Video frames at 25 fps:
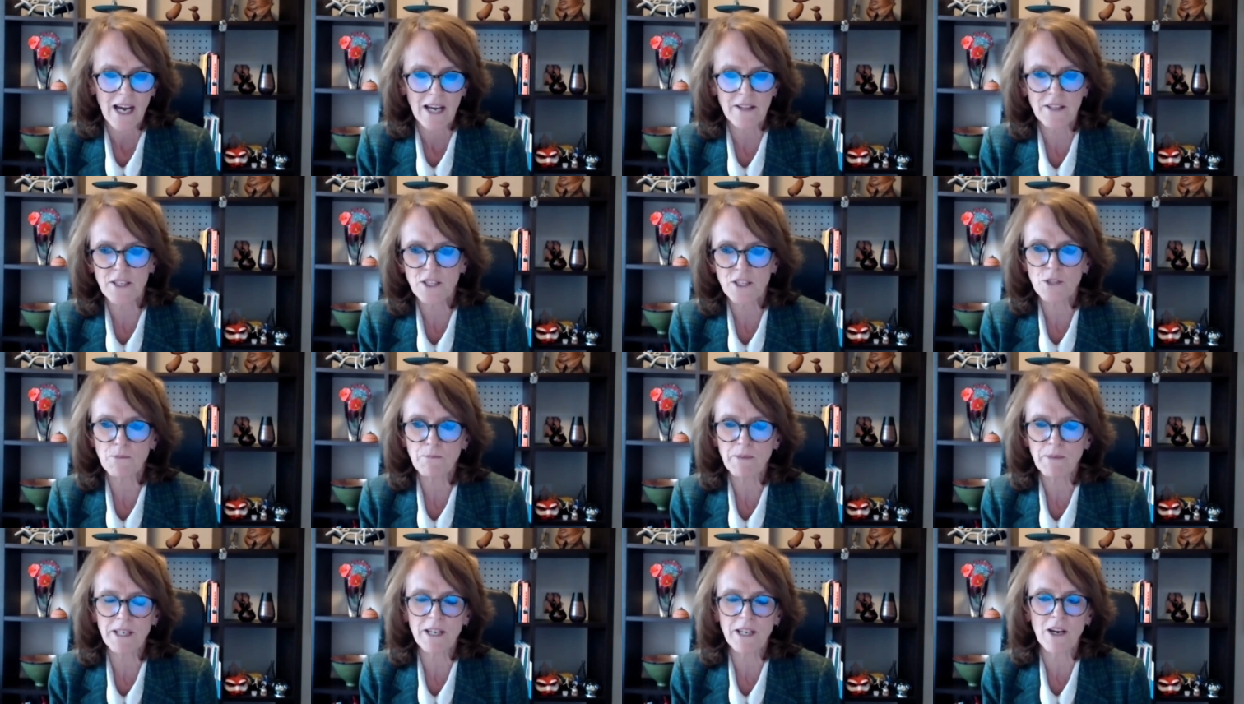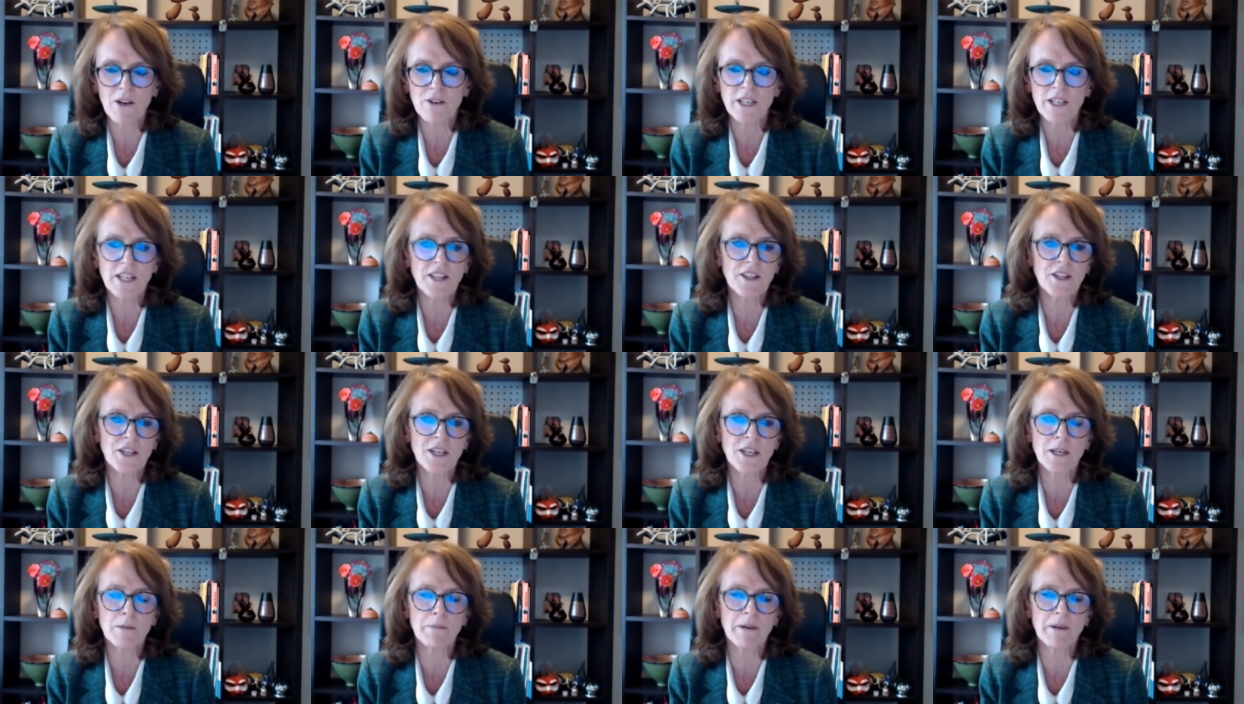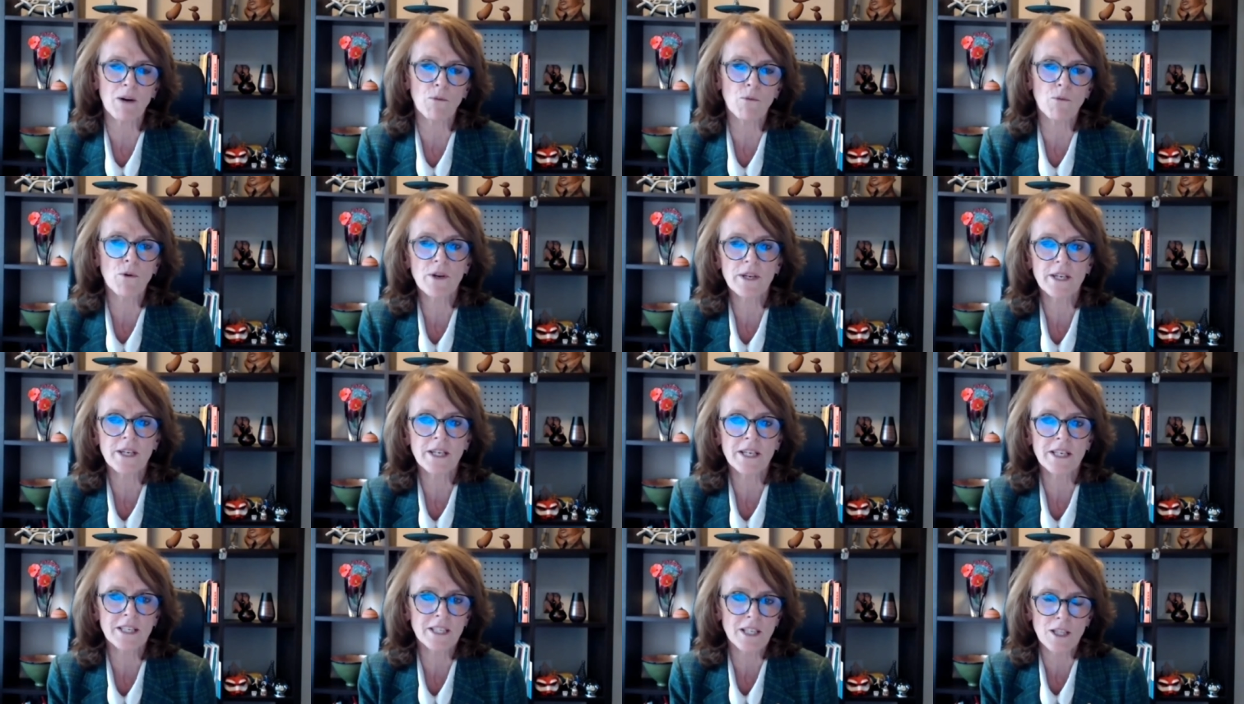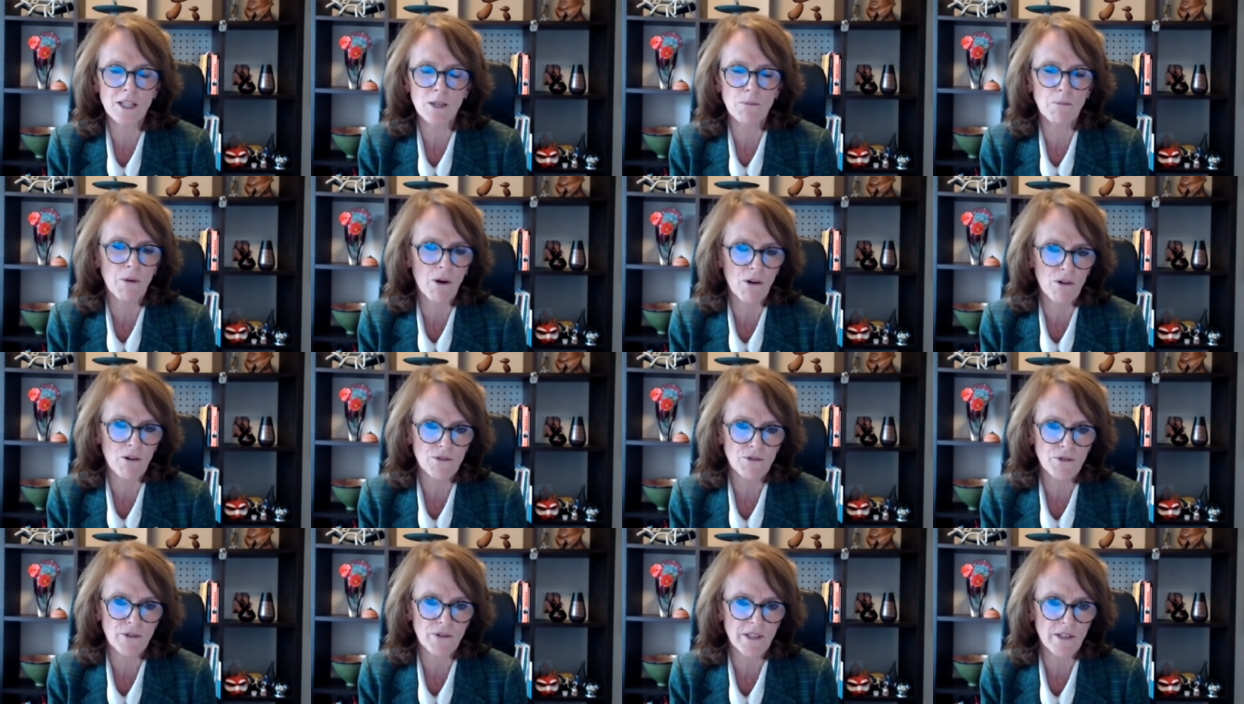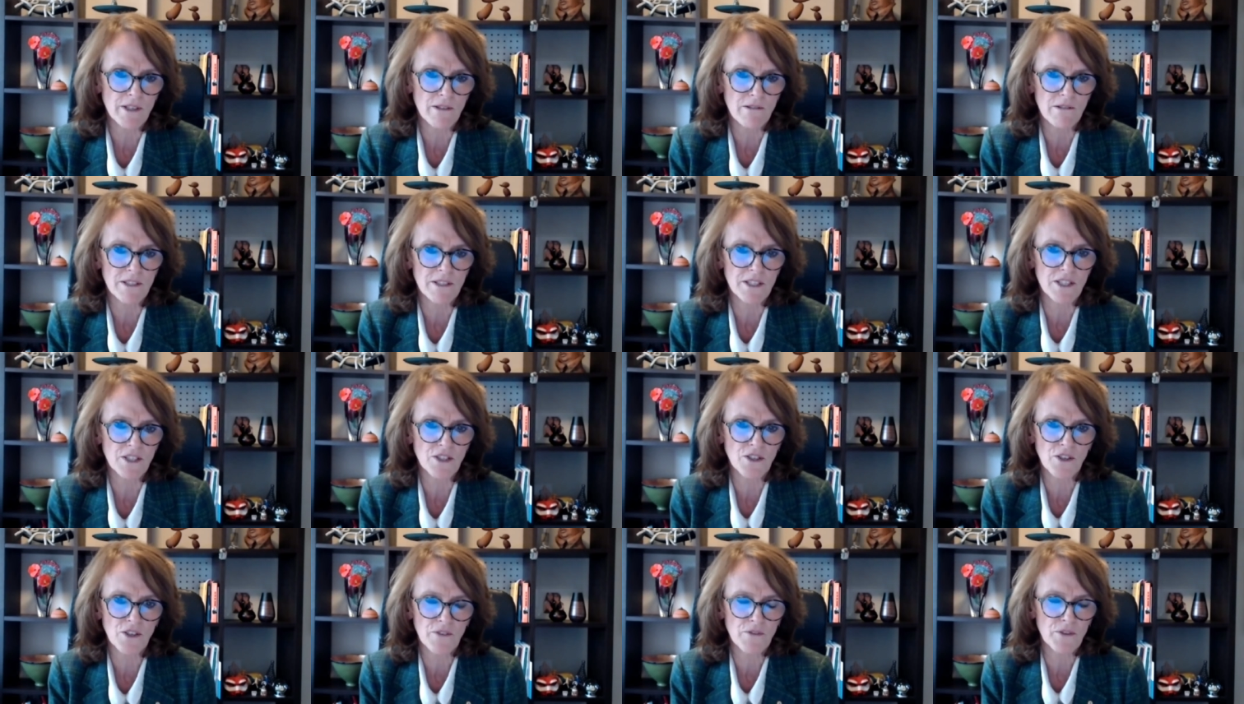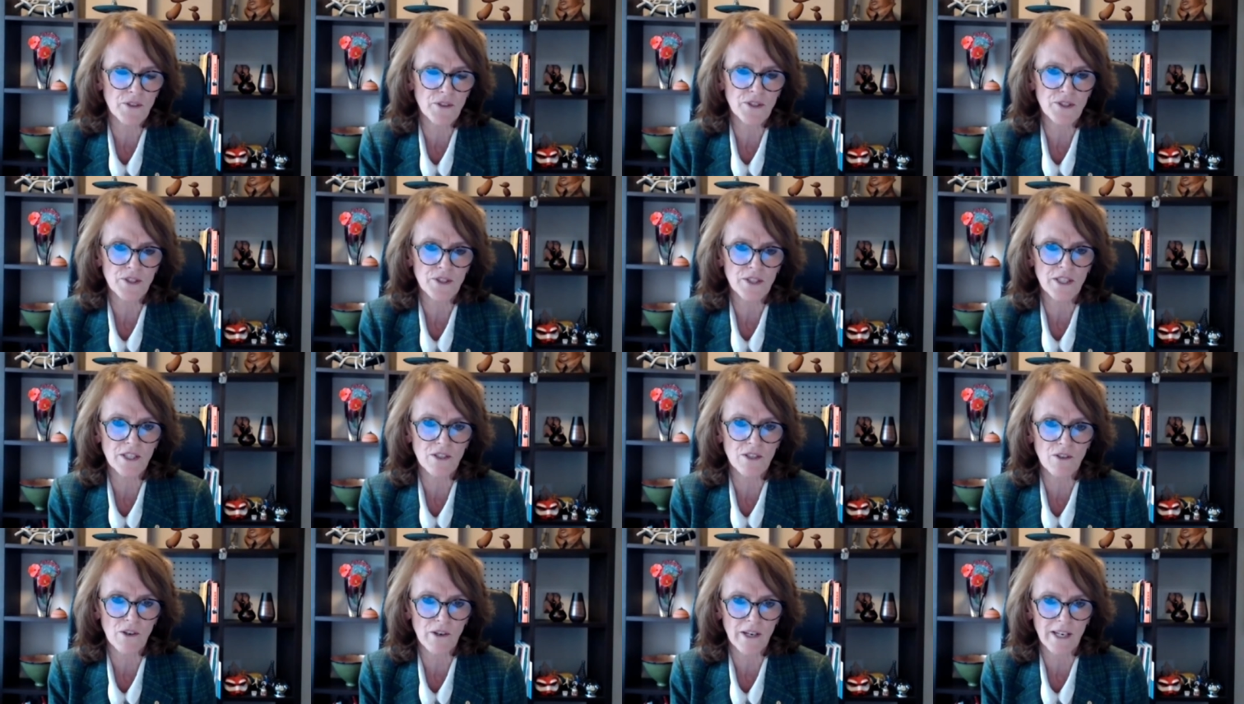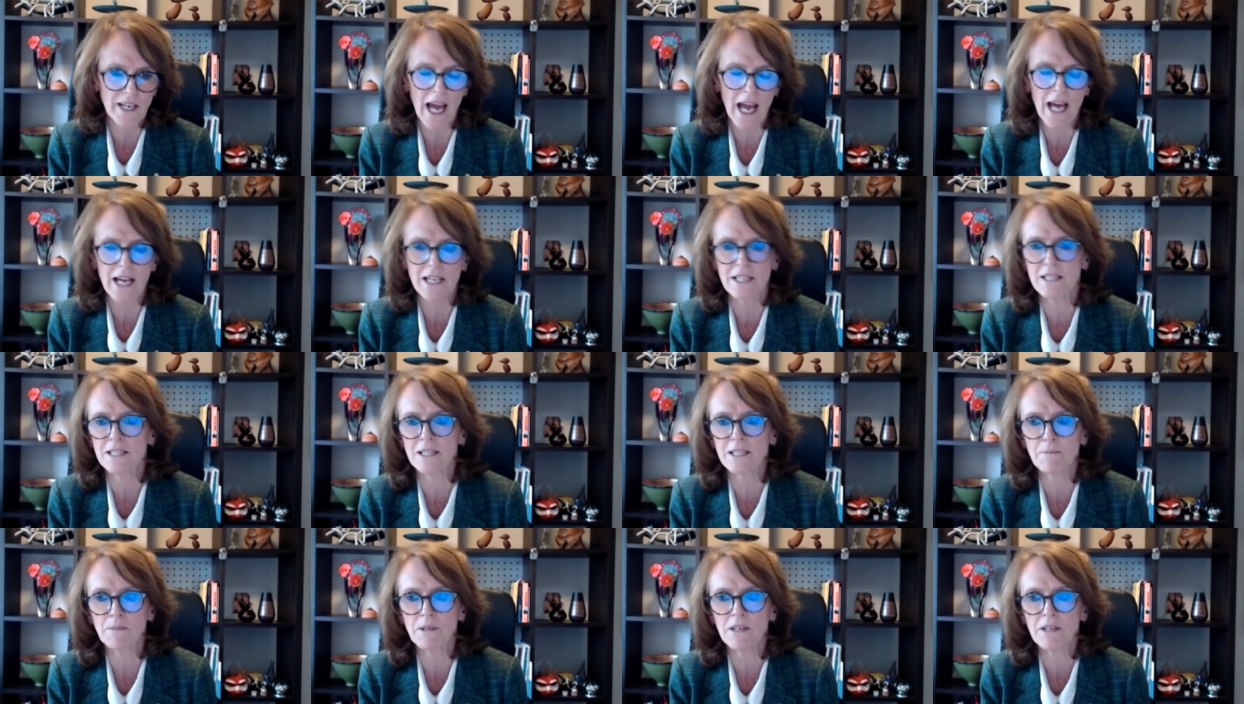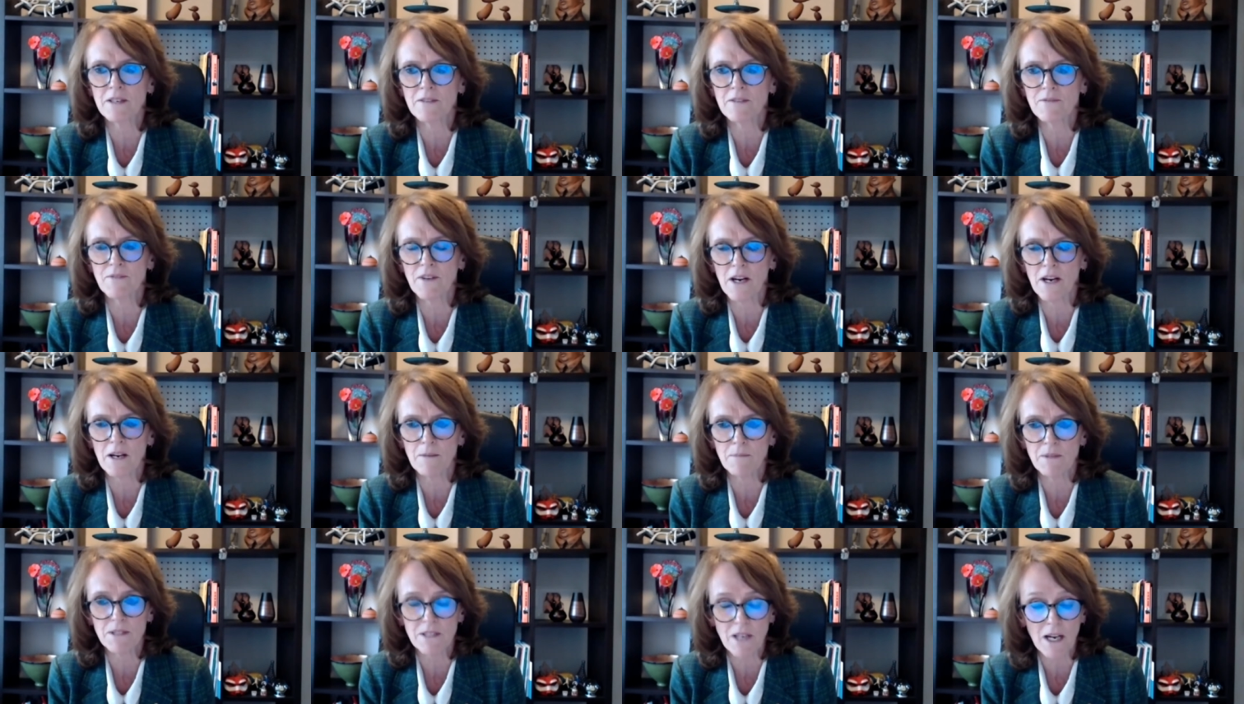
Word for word: and then you'd be only thinking about working in a laboratory or in a university or an academic environment.